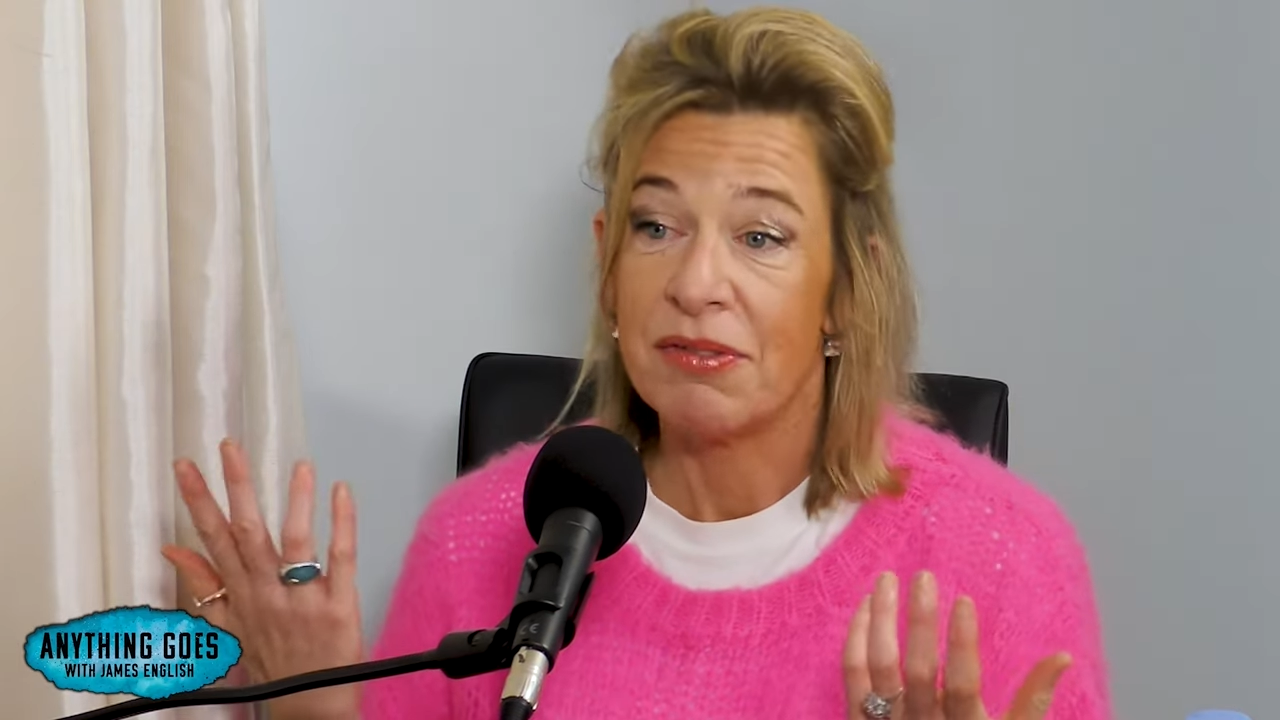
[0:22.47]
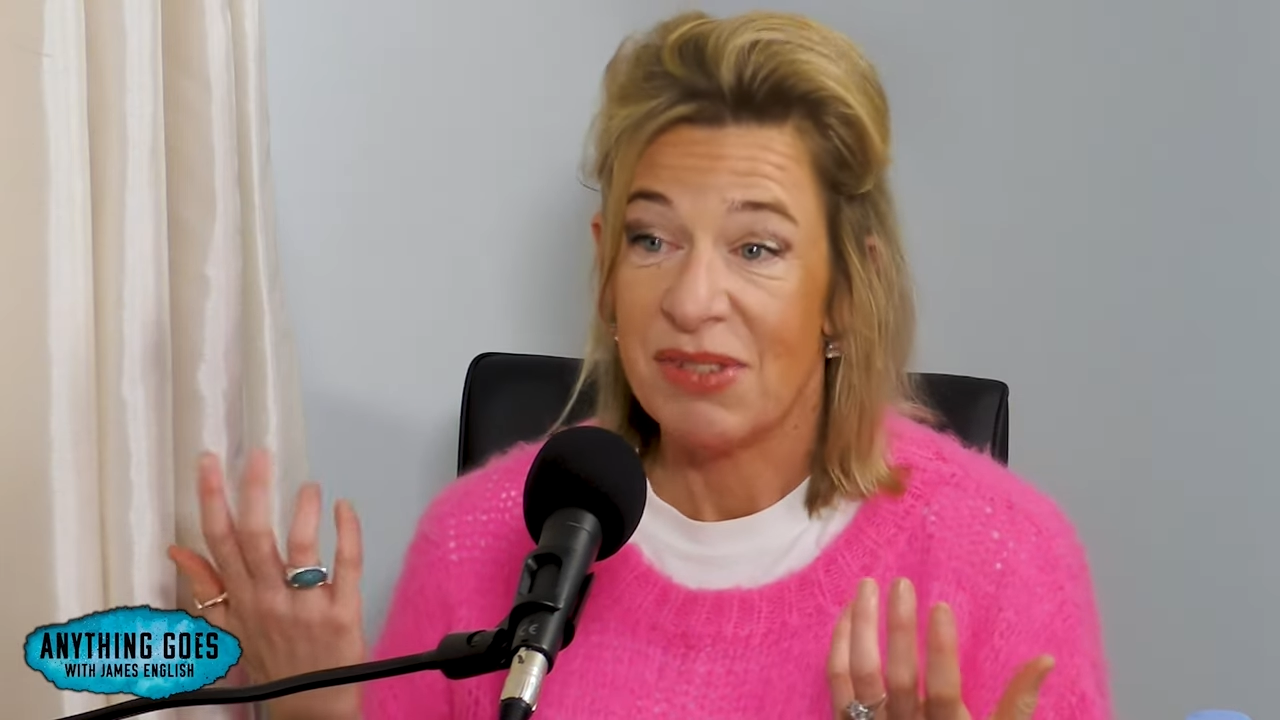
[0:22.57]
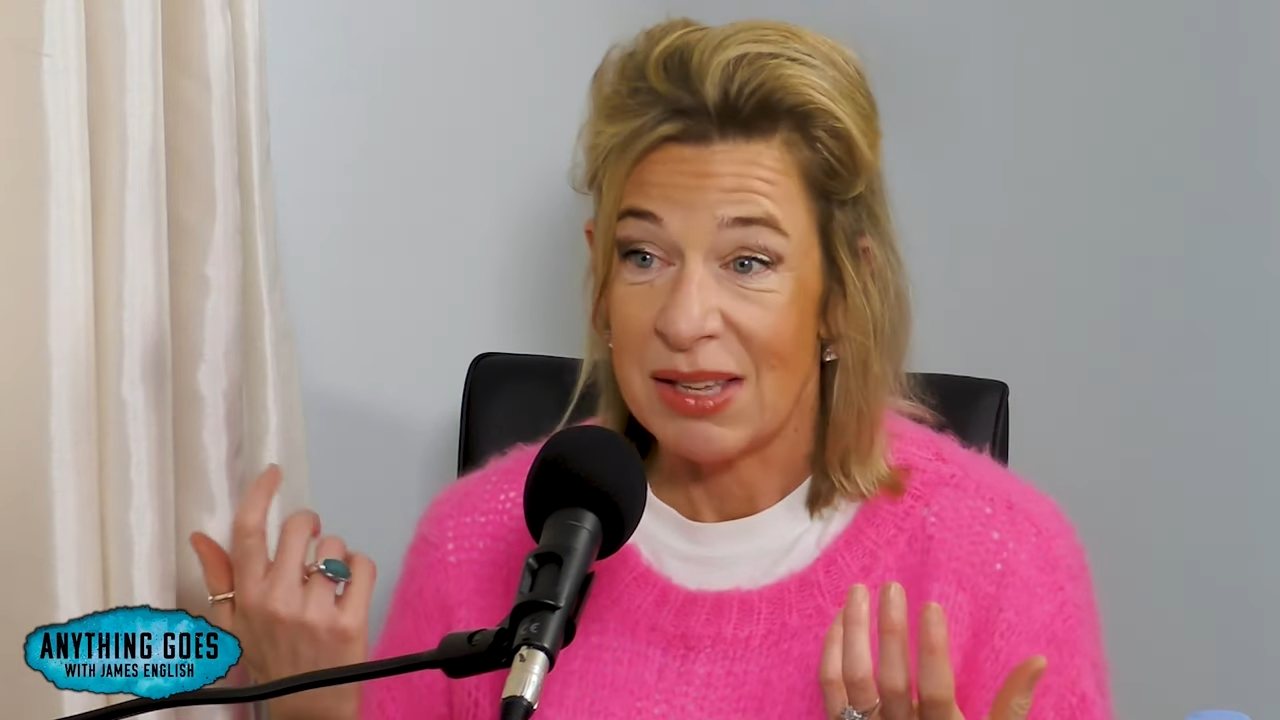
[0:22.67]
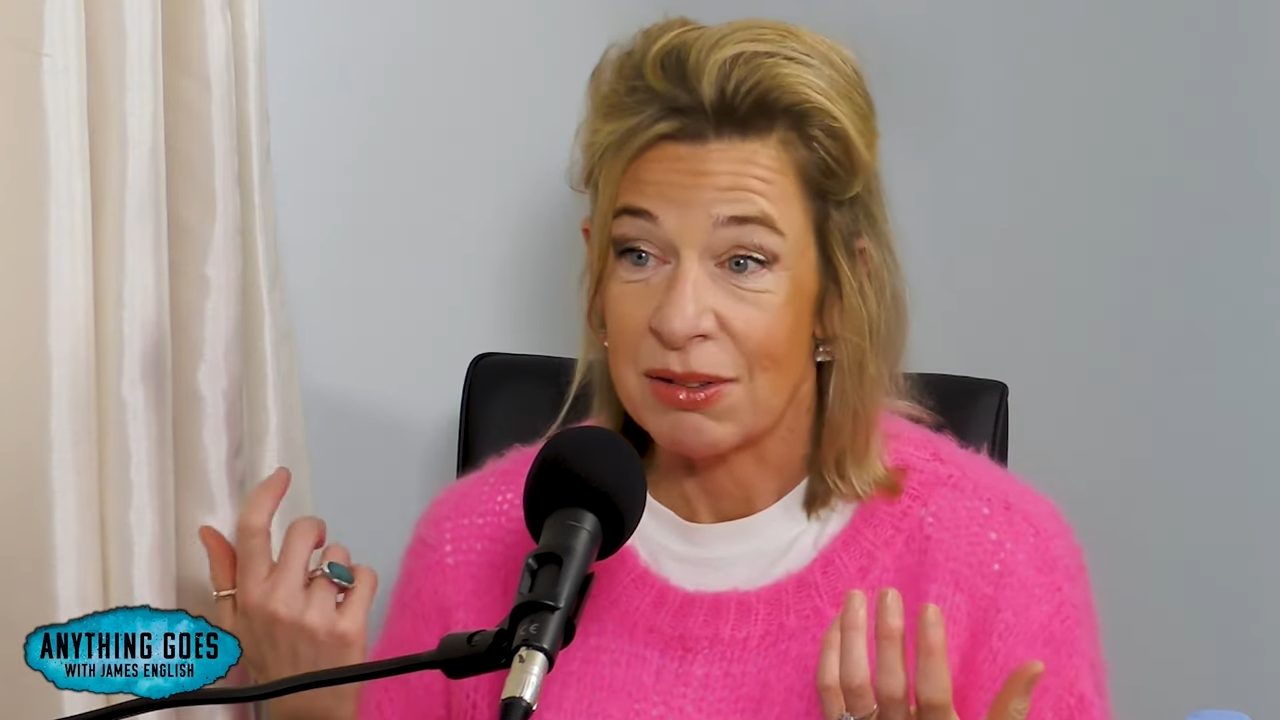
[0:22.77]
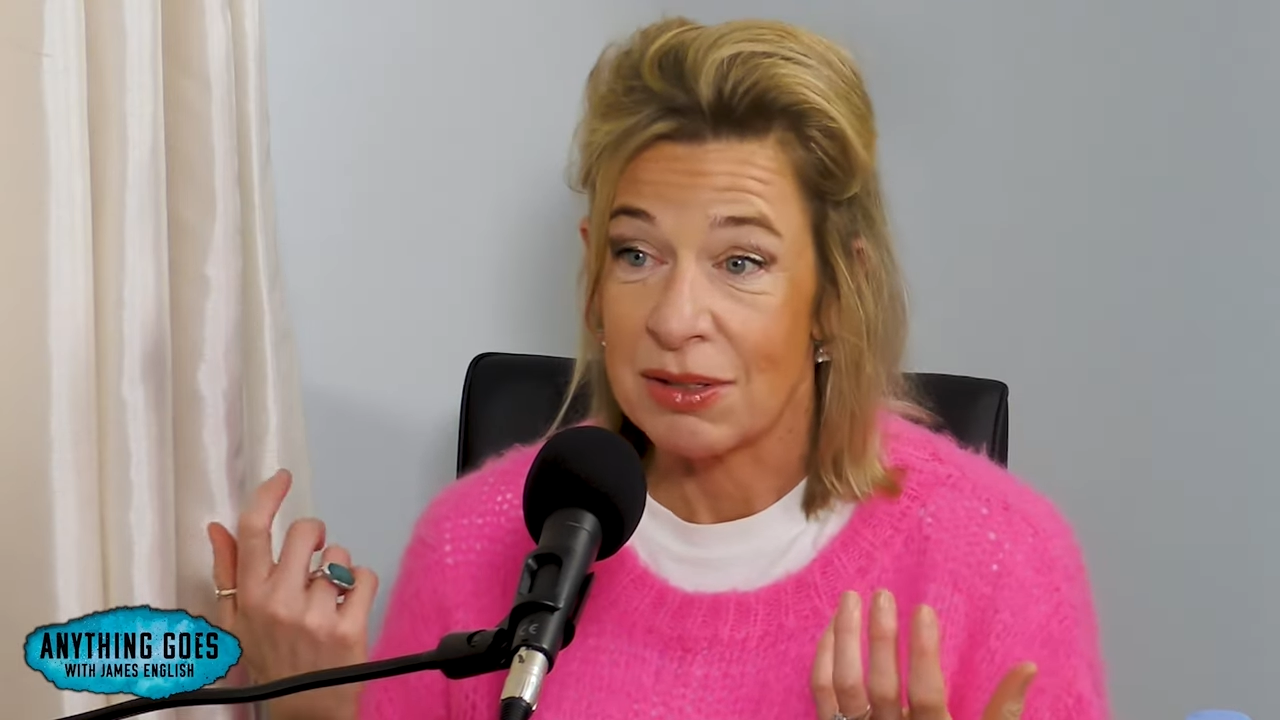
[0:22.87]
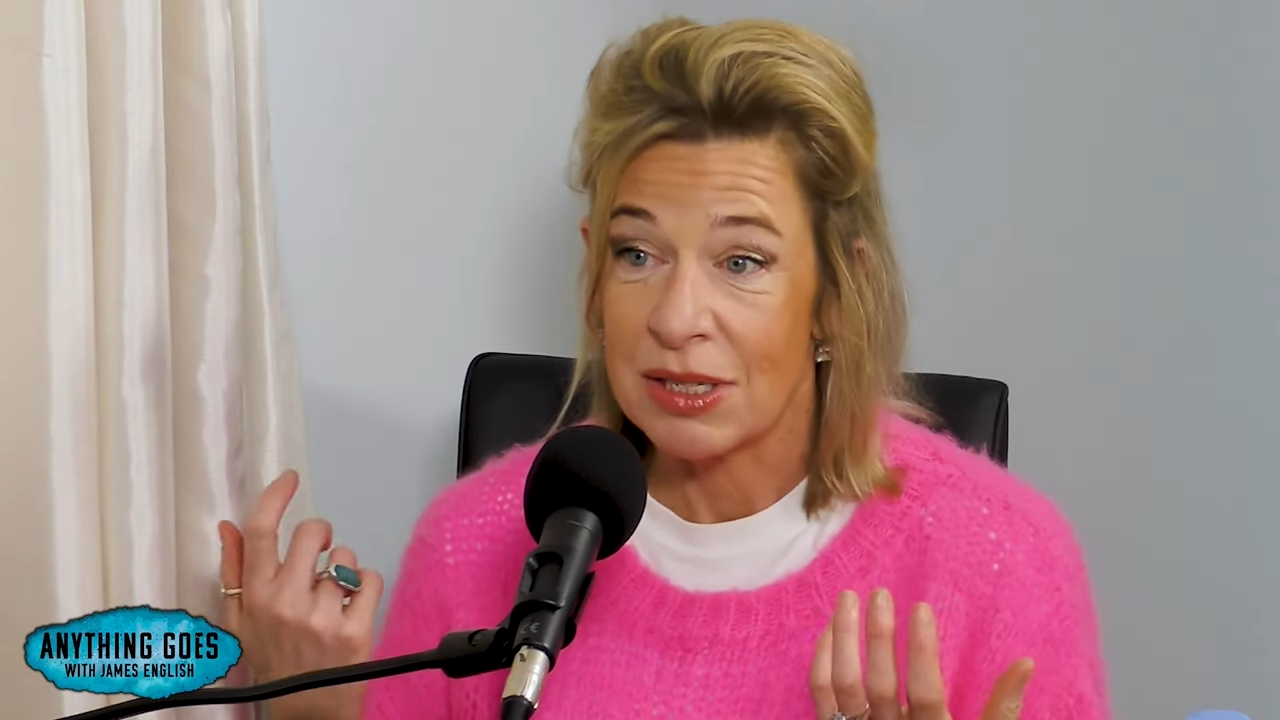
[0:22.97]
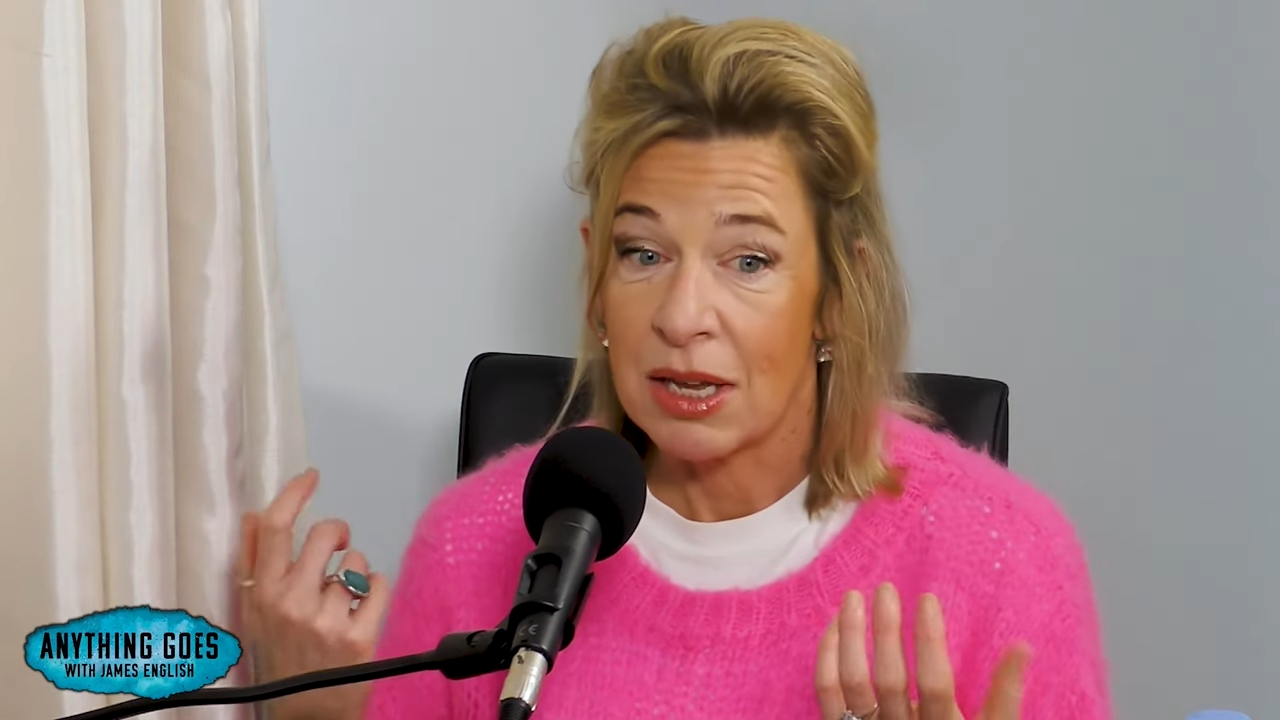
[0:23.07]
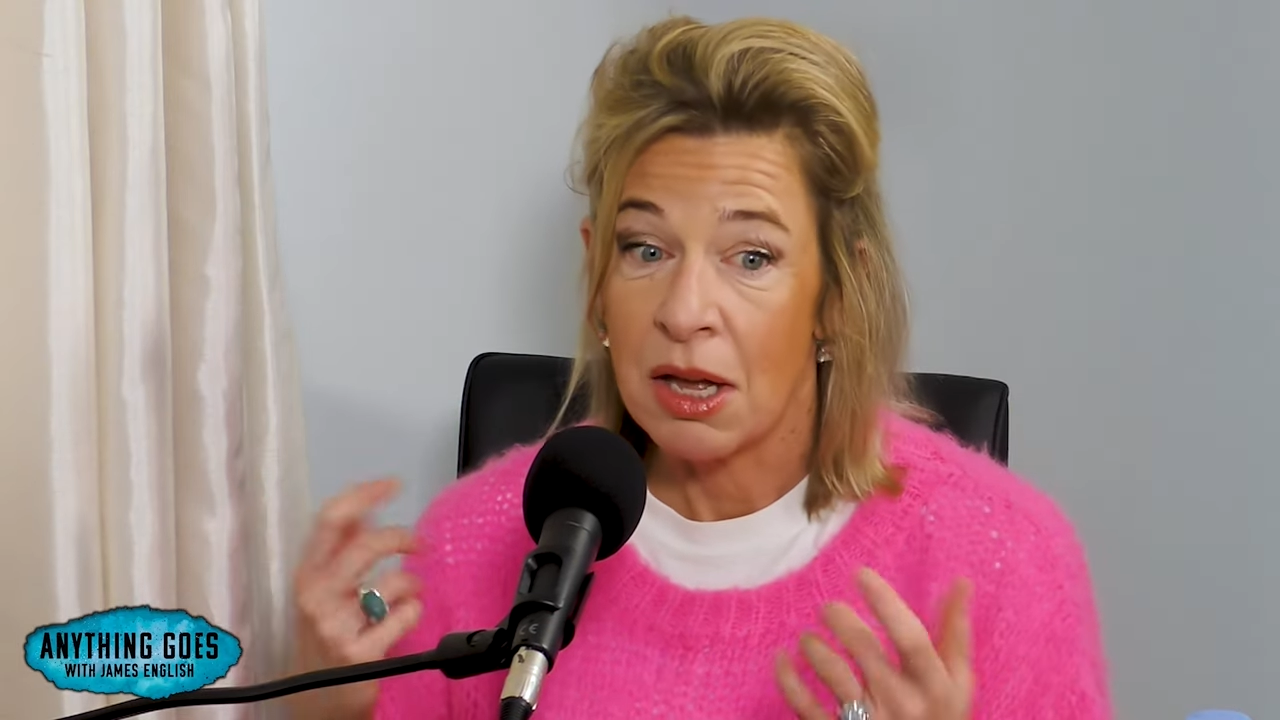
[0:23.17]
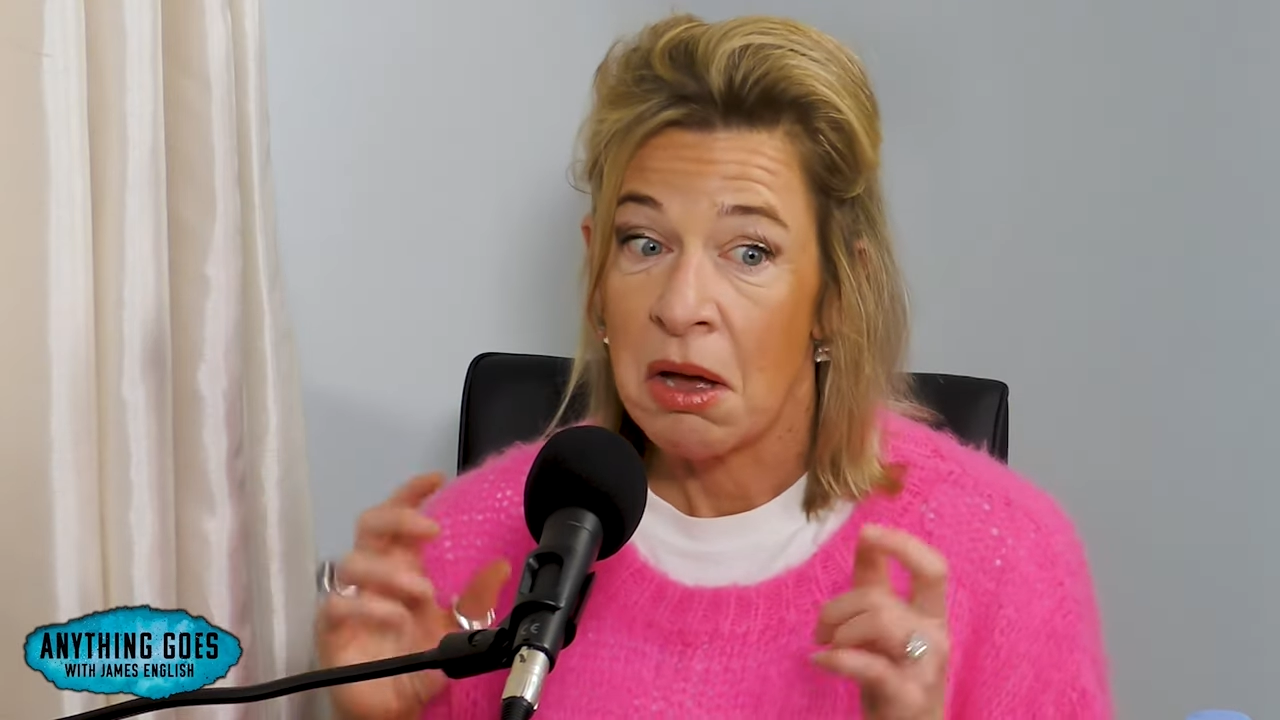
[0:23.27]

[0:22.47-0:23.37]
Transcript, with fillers: field,